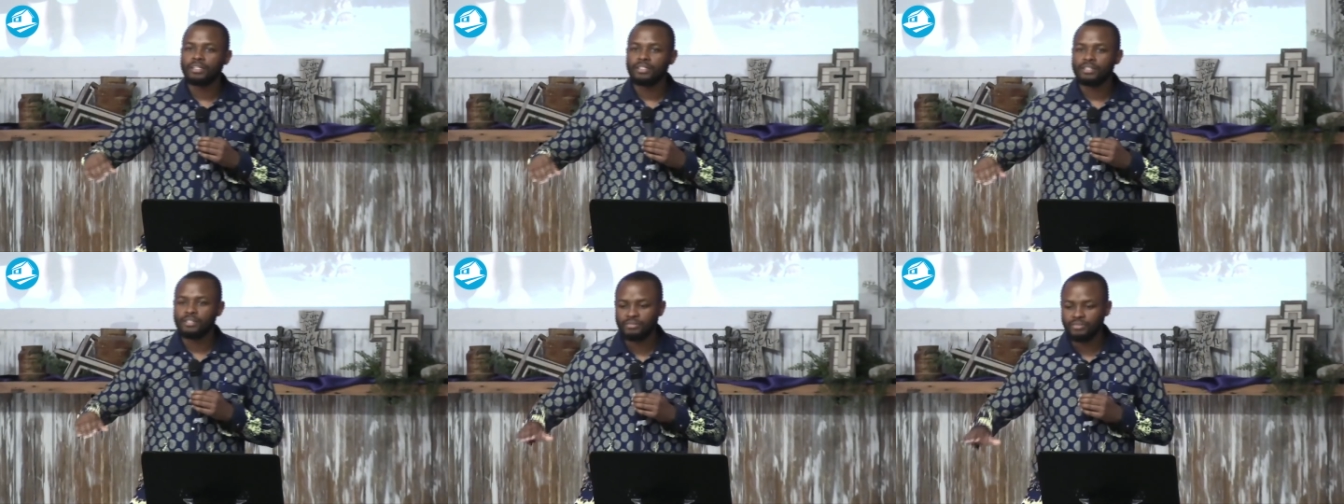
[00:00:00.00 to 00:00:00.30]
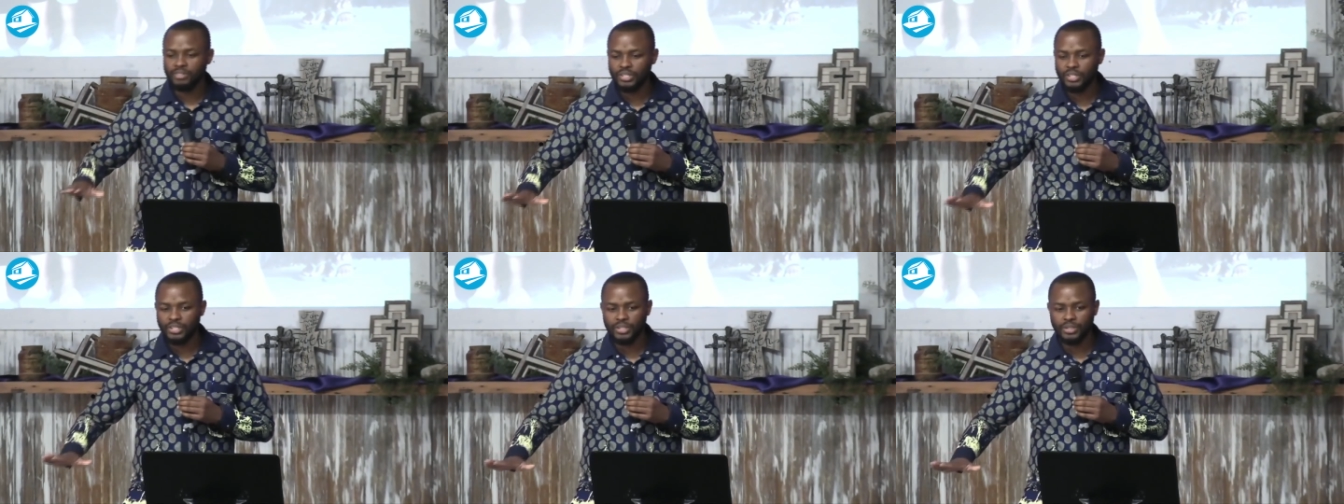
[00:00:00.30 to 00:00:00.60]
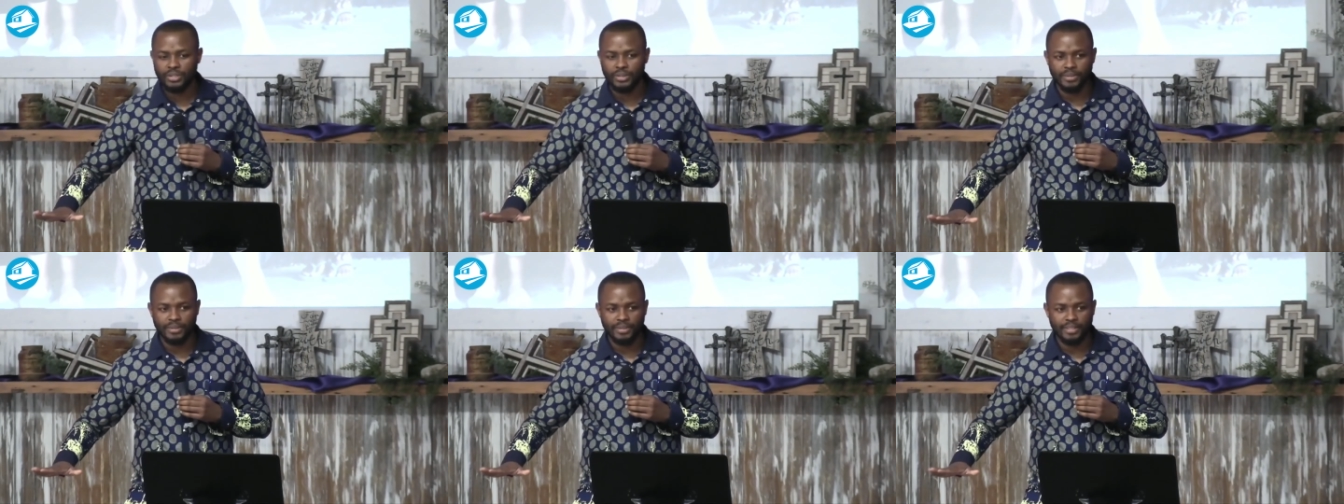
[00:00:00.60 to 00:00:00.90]
is very
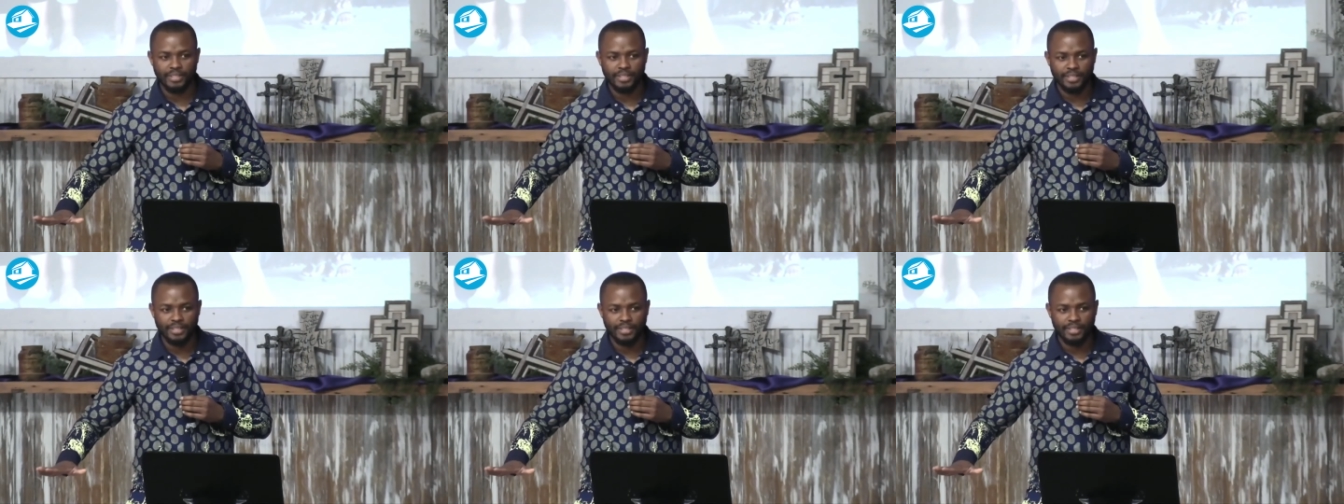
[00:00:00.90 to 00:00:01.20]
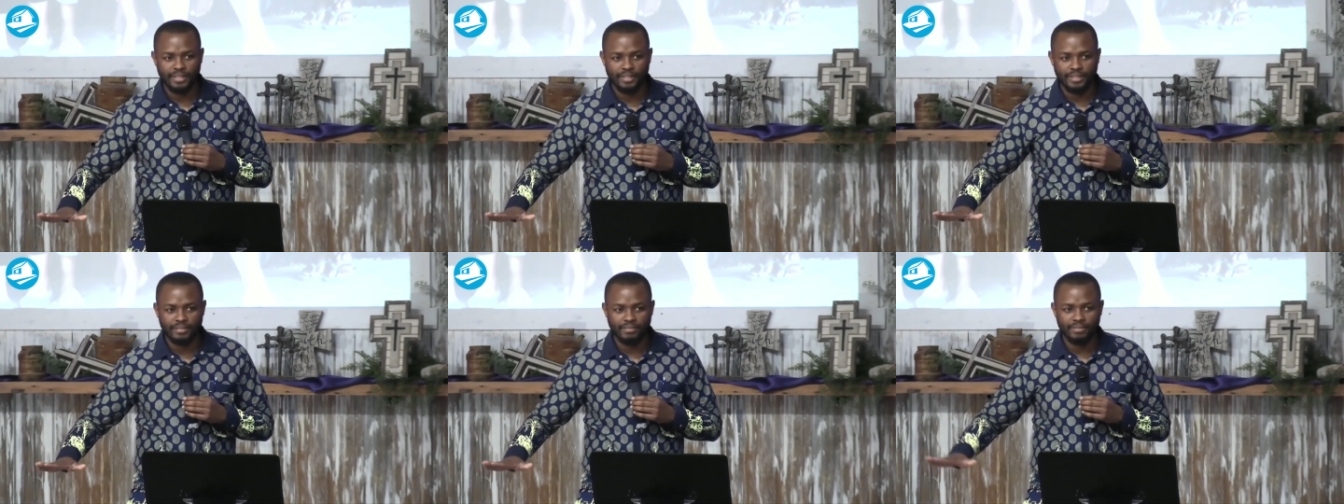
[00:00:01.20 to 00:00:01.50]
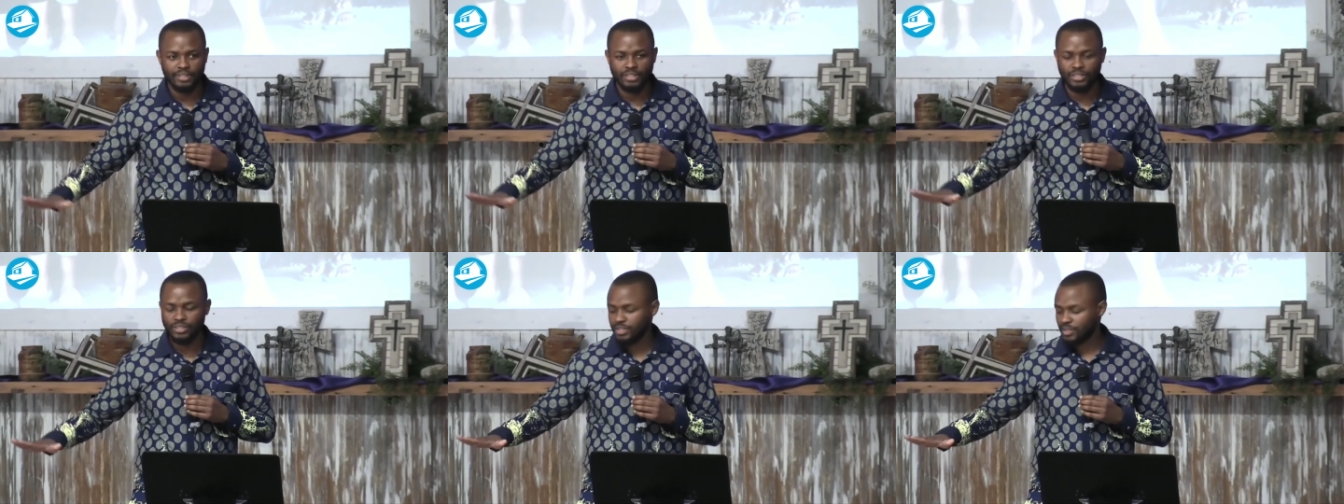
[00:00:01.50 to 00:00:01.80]
short,
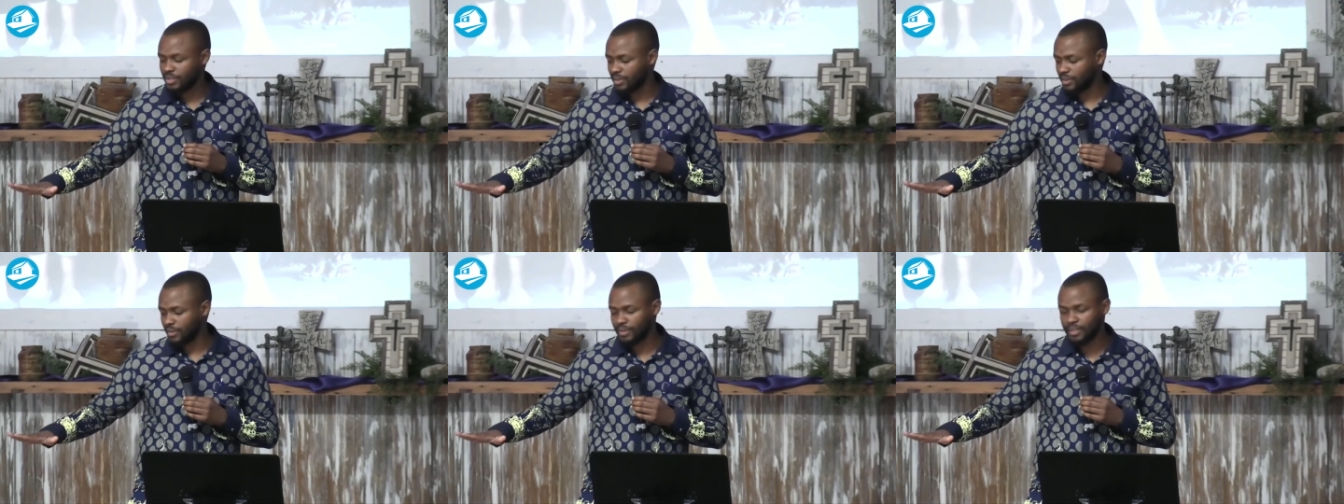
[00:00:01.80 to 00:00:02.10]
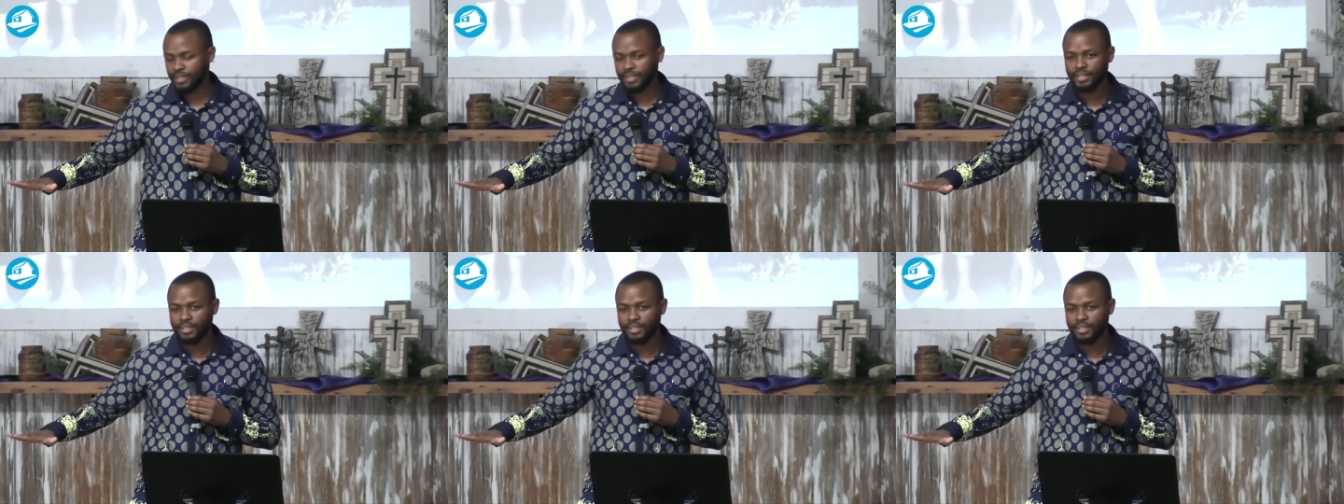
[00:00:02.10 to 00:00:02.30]
this short.